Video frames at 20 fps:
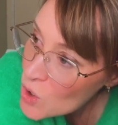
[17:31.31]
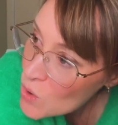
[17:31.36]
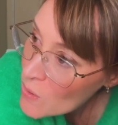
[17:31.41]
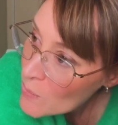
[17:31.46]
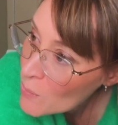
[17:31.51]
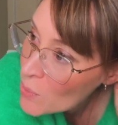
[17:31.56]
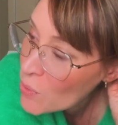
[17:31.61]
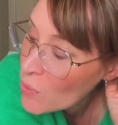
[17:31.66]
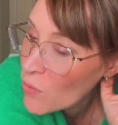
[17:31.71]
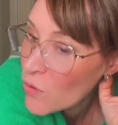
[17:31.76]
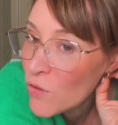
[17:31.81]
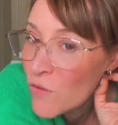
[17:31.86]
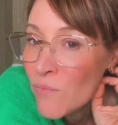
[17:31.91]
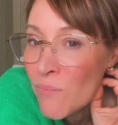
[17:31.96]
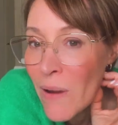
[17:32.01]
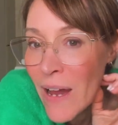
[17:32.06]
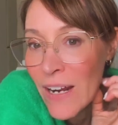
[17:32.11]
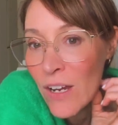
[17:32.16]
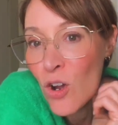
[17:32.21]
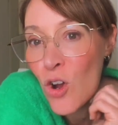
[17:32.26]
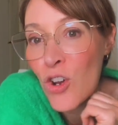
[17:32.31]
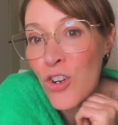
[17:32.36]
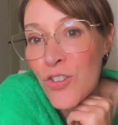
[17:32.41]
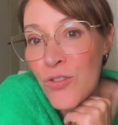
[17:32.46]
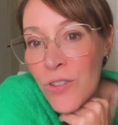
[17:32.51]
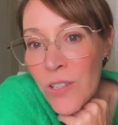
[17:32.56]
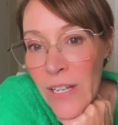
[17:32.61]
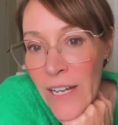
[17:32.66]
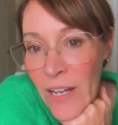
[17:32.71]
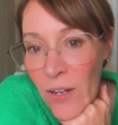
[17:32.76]
to improve
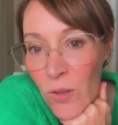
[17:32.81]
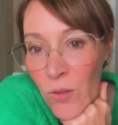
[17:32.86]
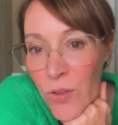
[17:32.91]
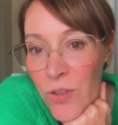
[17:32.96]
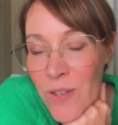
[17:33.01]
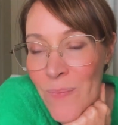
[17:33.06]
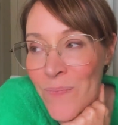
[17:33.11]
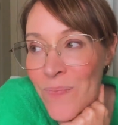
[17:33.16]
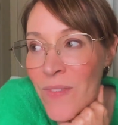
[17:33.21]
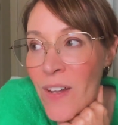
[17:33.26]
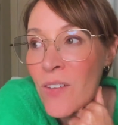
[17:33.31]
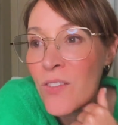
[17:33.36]
mitochondrial health.